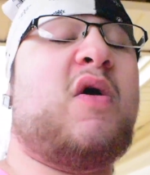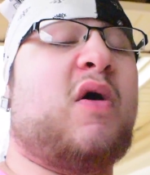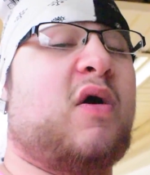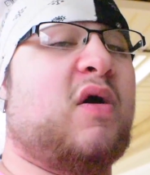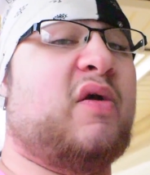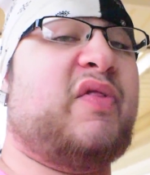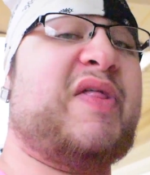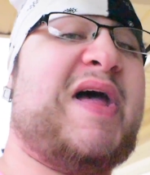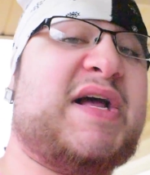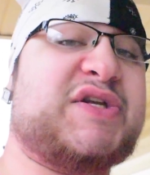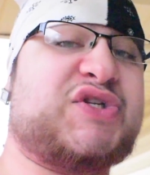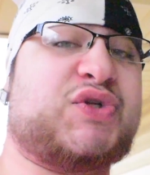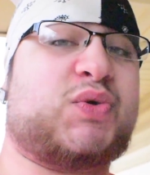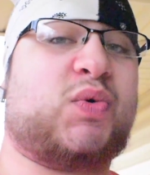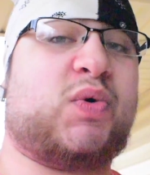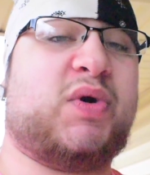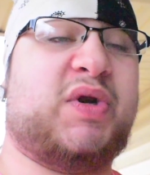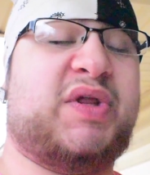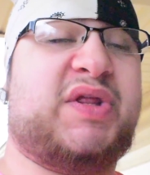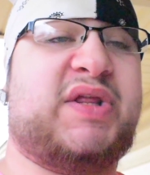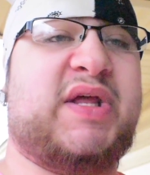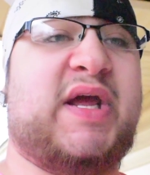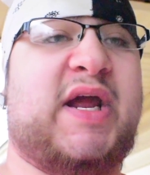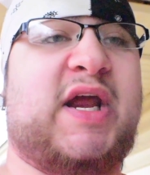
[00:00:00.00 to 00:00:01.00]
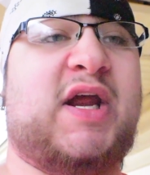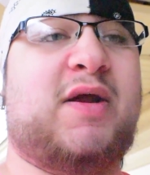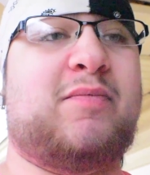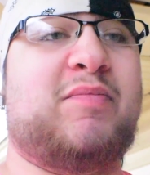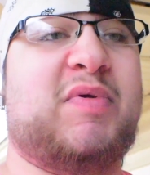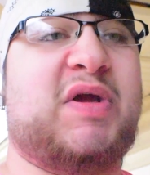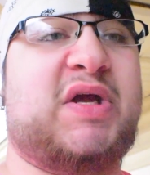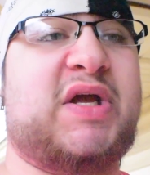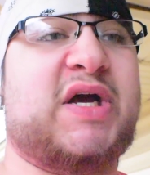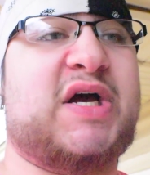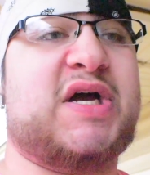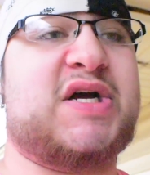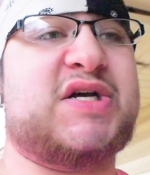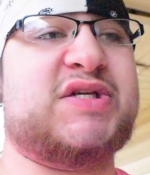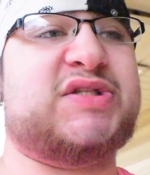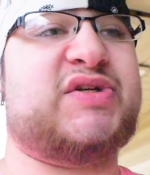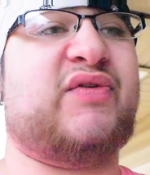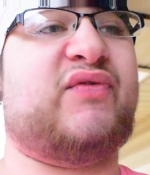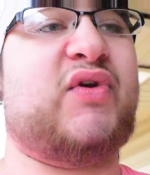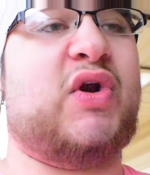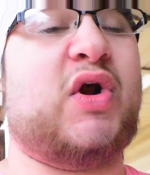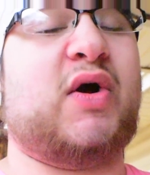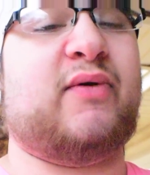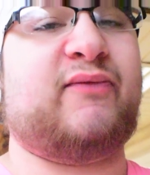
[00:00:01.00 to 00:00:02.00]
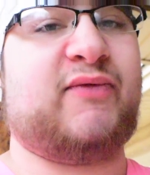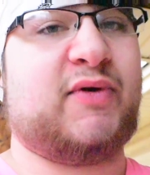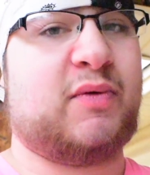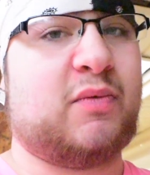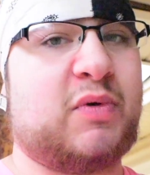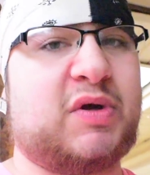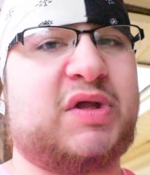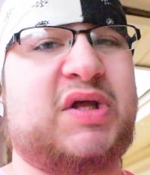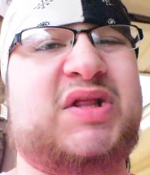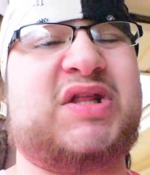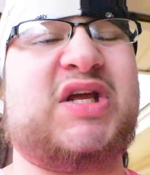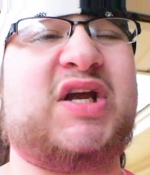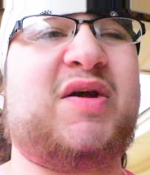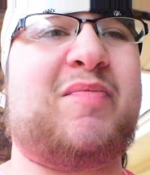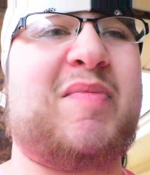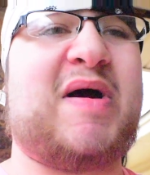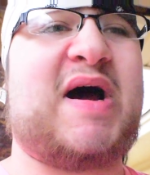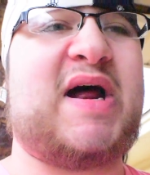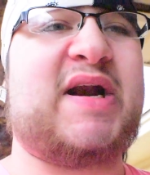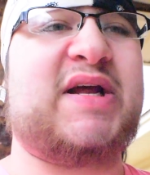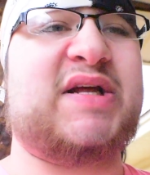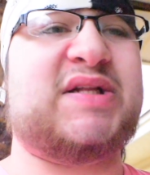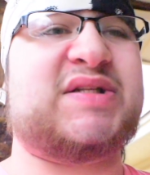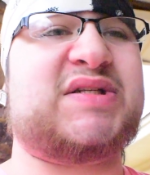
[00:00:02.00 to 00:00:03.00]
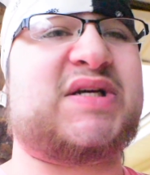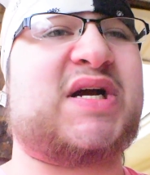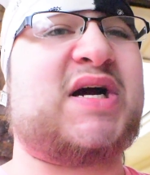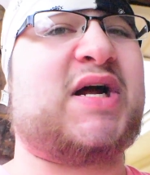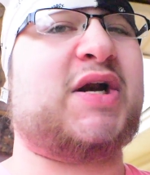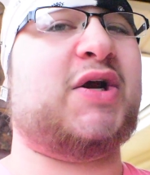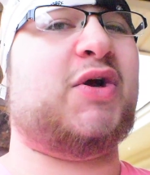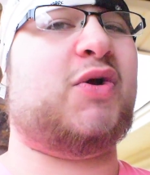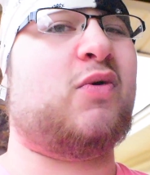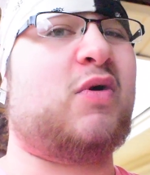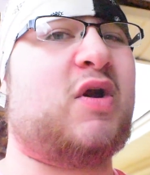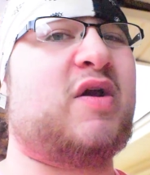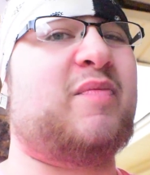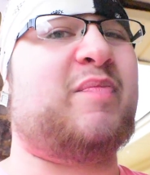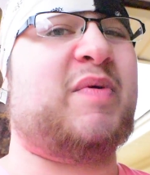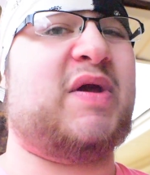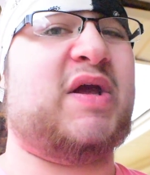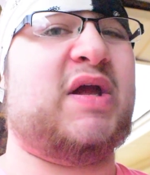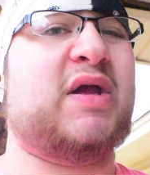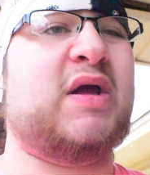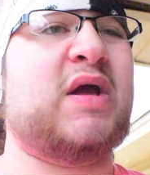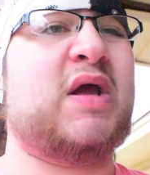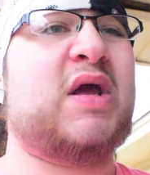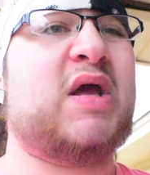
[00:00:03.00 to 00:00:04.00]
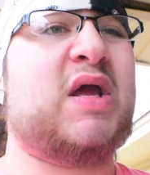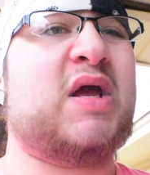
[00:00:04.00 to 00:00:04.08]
or that sort of thing because if you know if you really think about it it's kind of creepy